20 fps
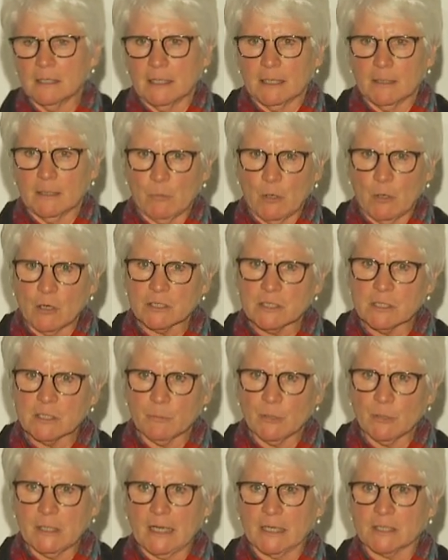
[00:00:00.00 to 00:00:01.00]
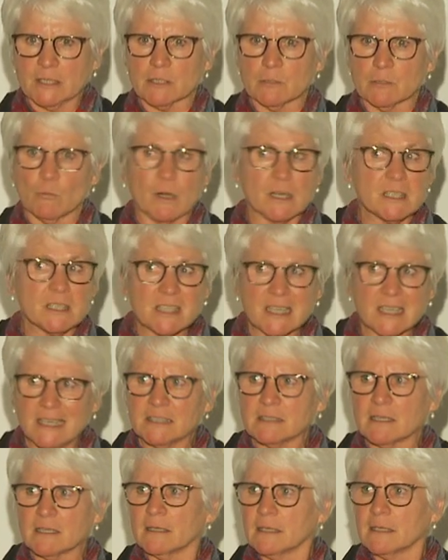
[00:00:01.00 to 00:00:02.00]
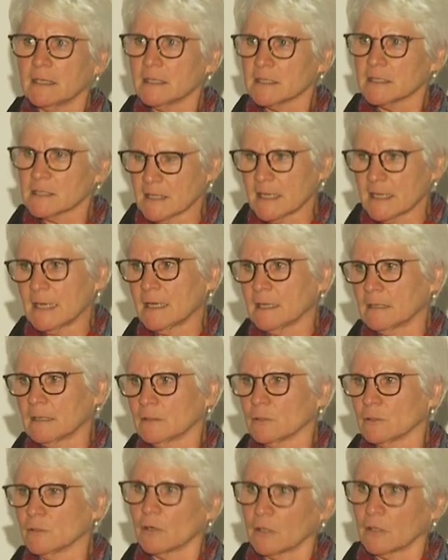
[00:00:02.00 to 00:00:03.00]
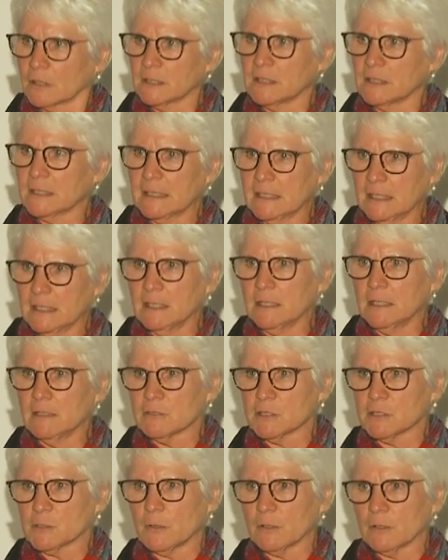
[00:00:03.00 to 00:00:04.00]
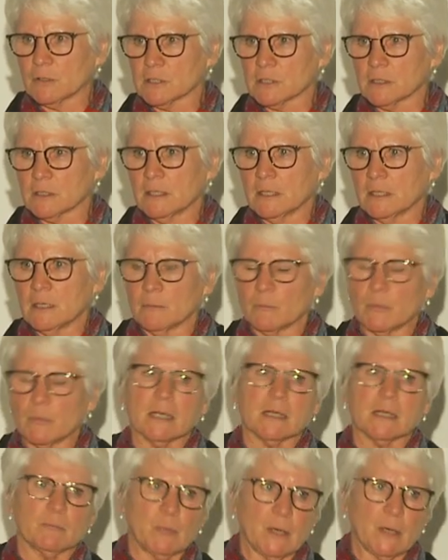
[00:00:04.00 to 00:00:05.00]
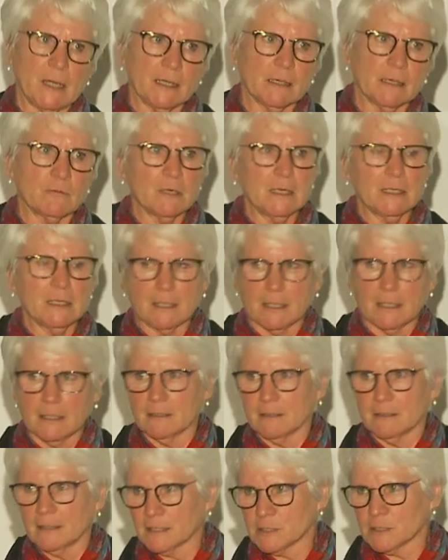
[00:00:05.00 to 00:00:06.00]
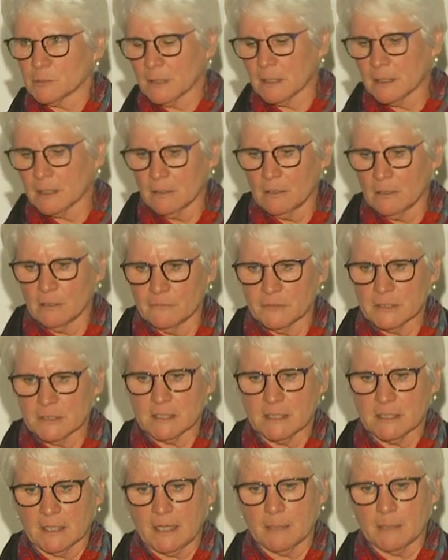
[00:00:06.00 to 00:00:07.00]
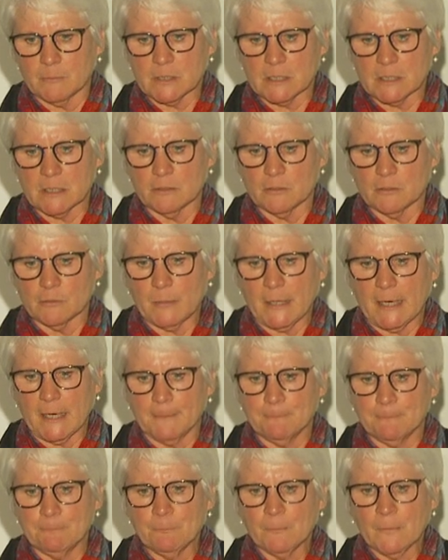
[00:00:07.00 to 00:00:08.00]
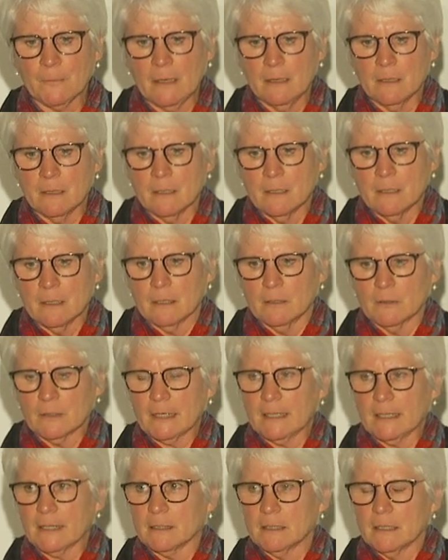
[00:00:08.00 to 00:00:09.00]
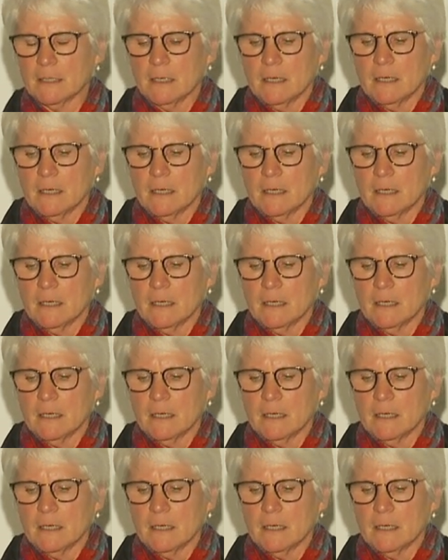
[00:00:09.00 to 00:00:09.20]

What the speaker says: It blocks the production. Once the ethylene is there, you're not going to get any response by applying retain. That's when Harvesta comes into play. Okay.